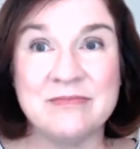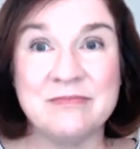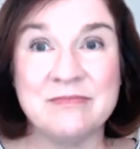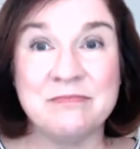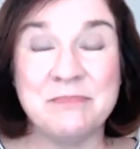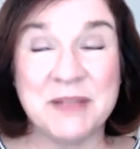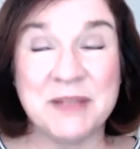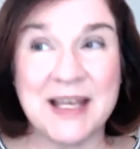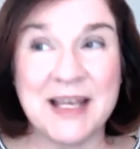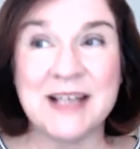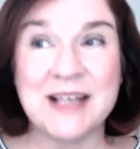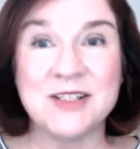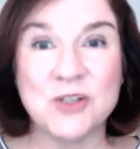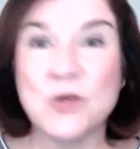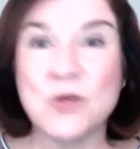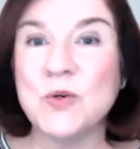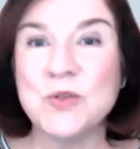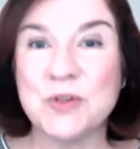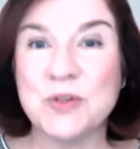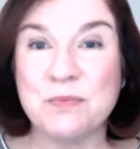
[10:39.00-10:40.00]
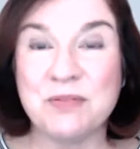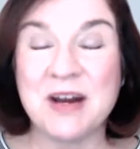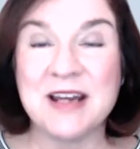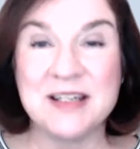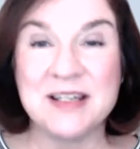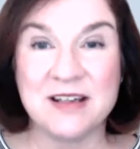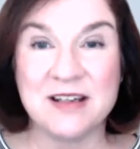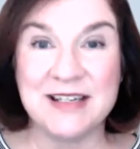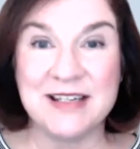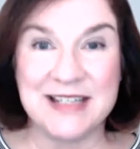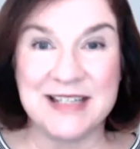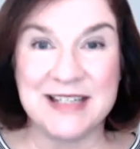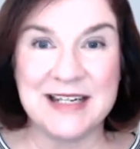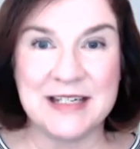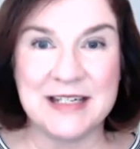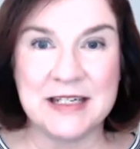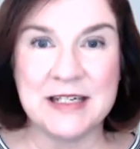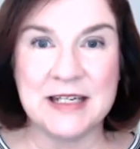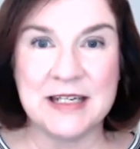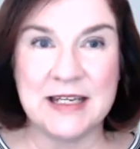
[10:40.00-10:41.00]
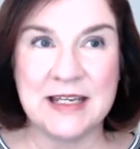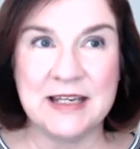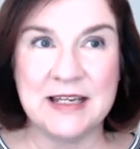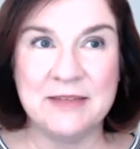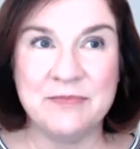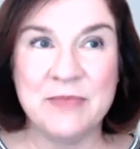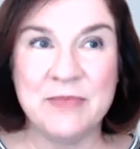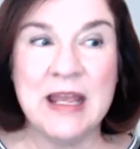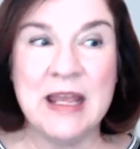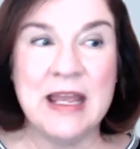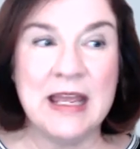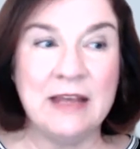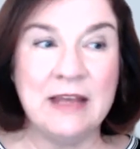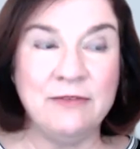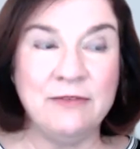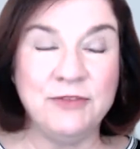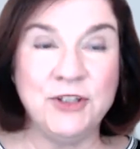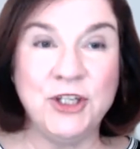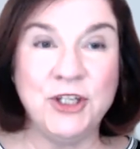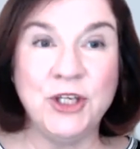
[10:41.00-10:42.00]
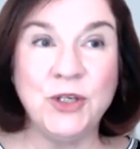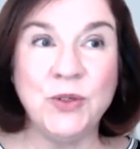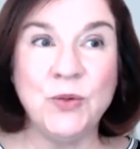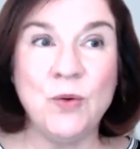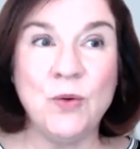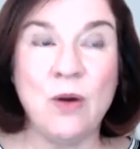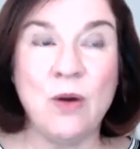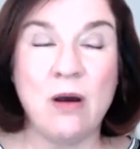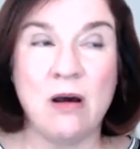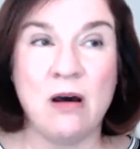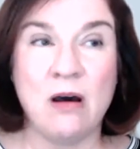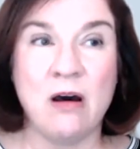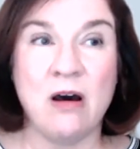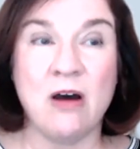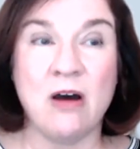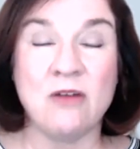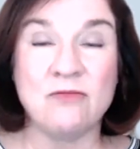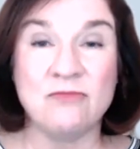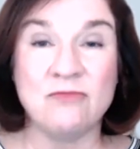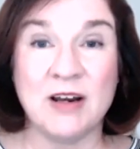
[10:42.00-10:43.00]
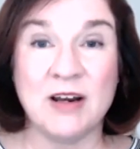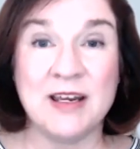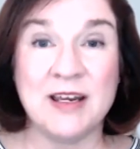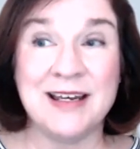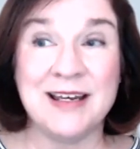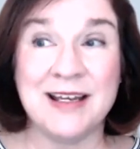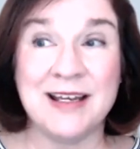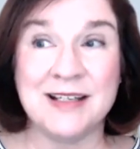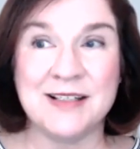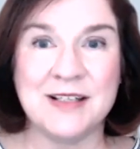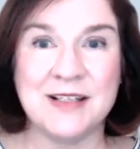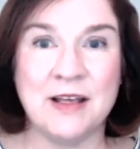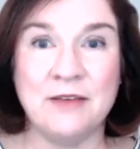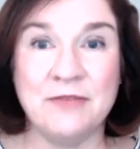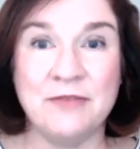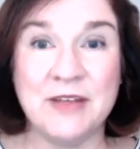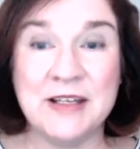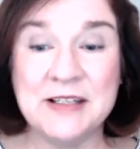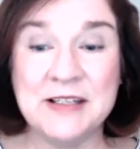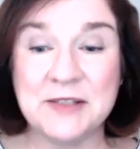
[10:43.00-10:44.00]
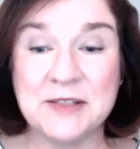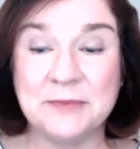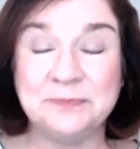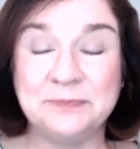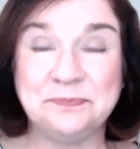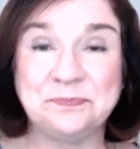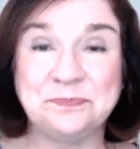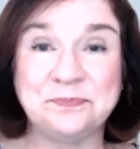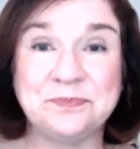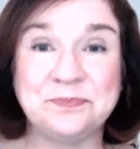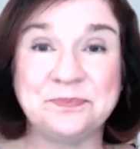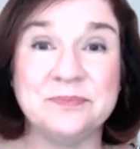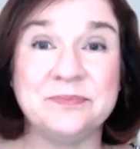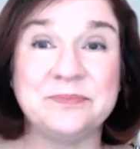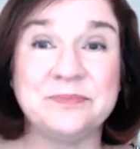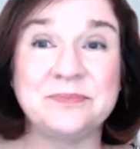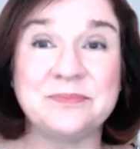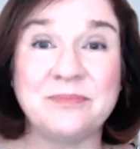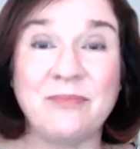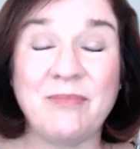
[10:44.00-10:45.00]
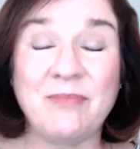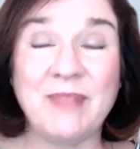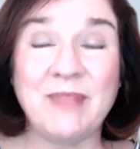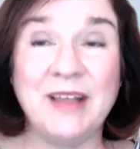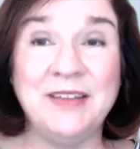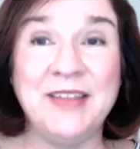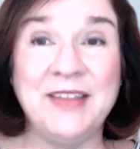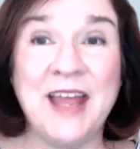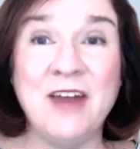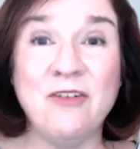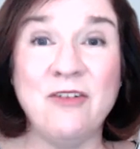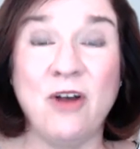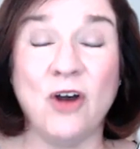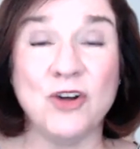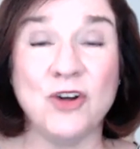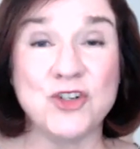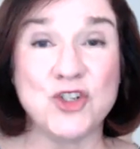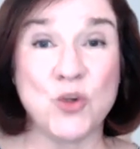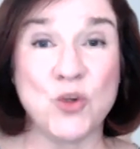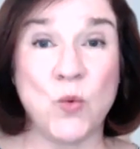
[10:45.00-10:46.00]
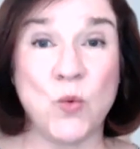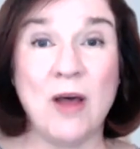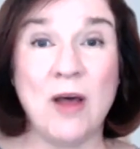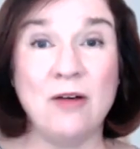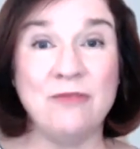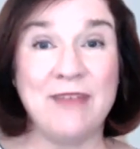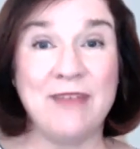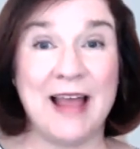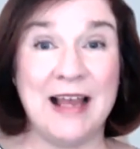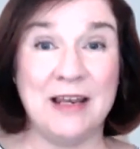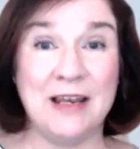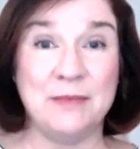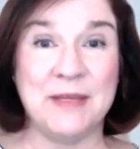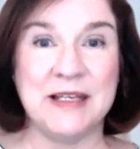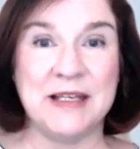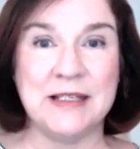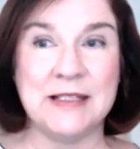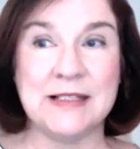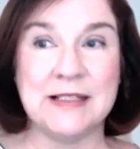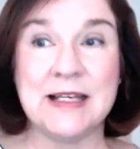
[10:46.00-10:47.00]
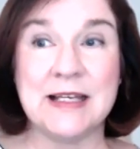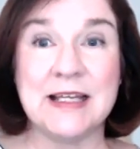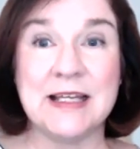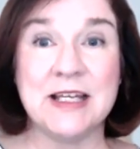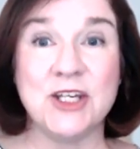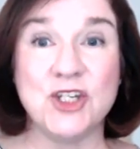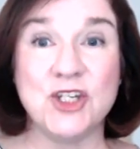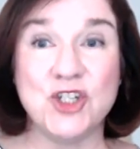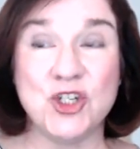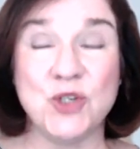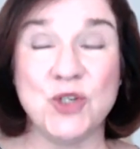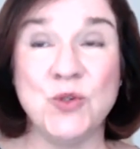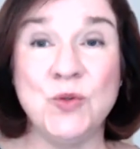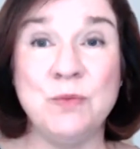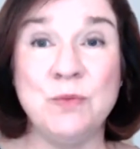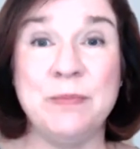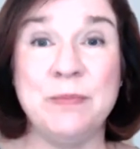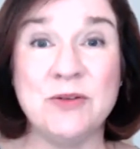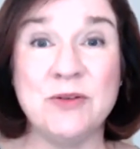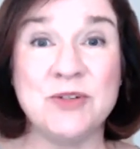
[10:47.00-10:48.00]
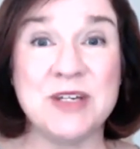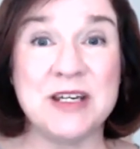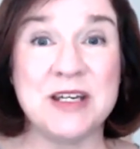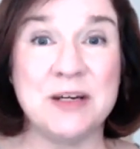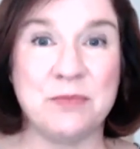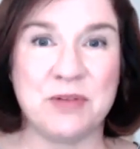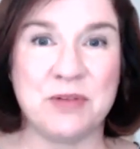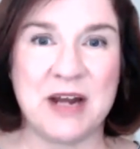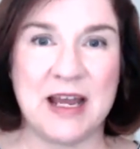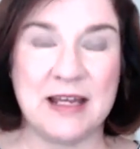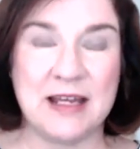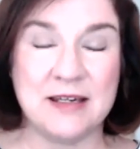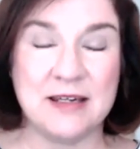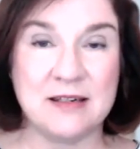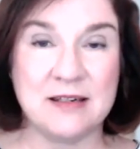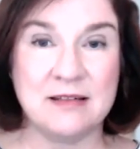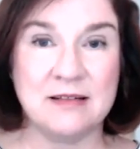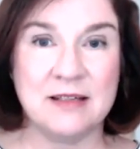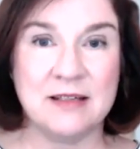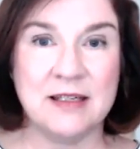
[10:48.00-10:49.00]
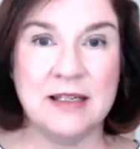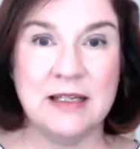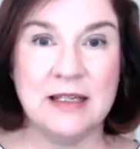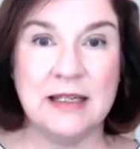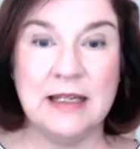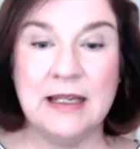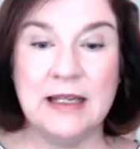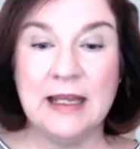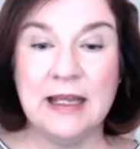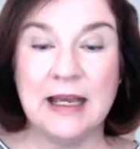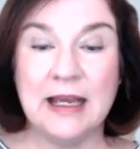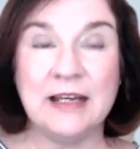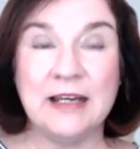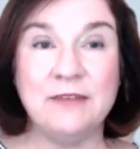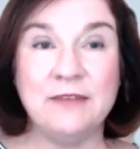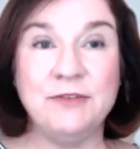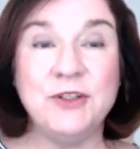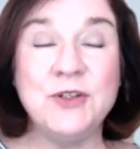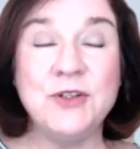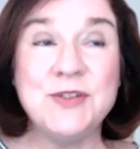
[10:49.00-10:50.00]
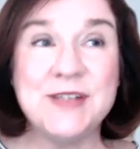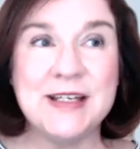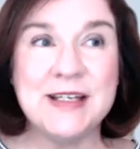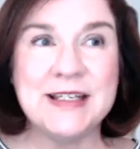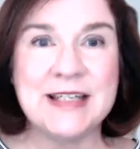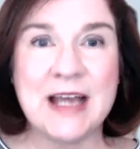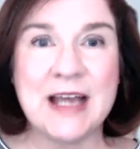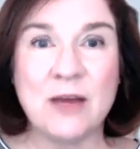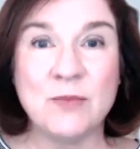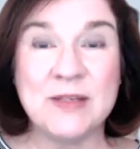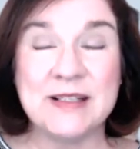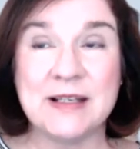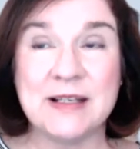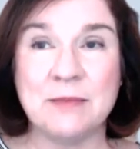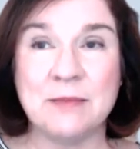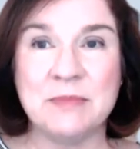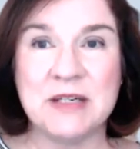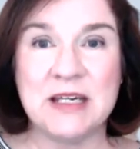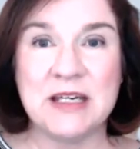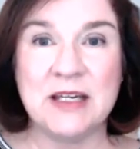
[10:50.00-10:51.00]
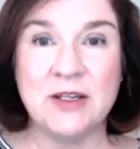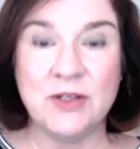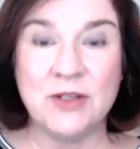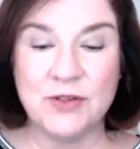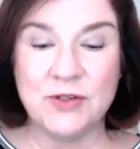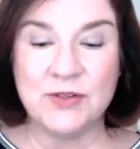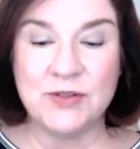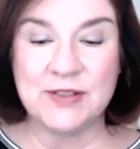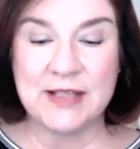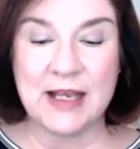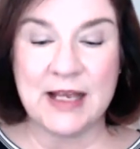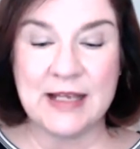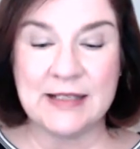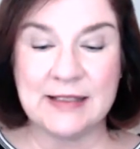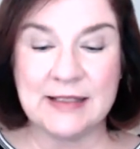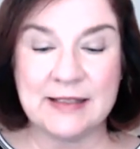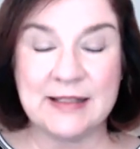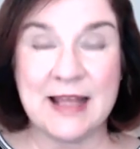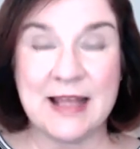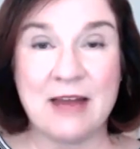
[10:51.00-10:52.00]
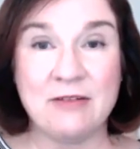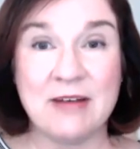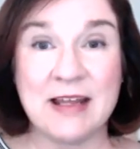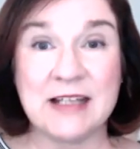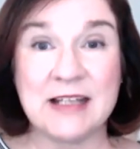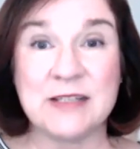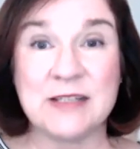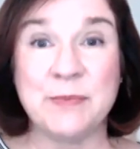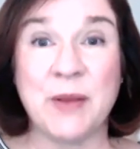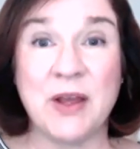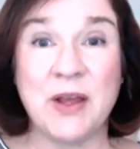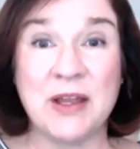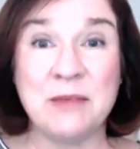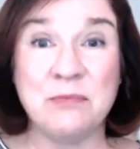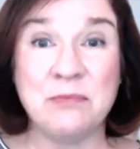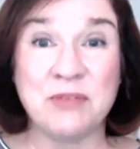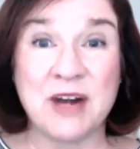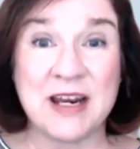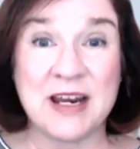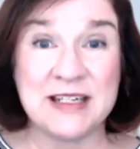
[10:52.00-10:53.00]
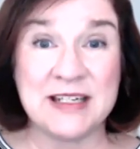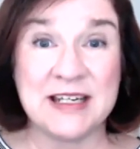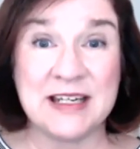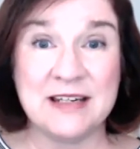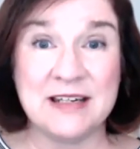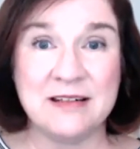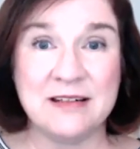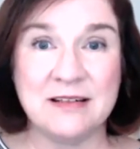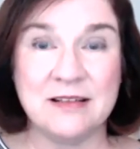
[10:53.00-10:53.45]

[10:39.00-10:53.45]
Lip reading: but that's called a brand identity. If you are running a service, there are 12 elements to building a brand. And if you sit down with somebody who says they're an expert in branding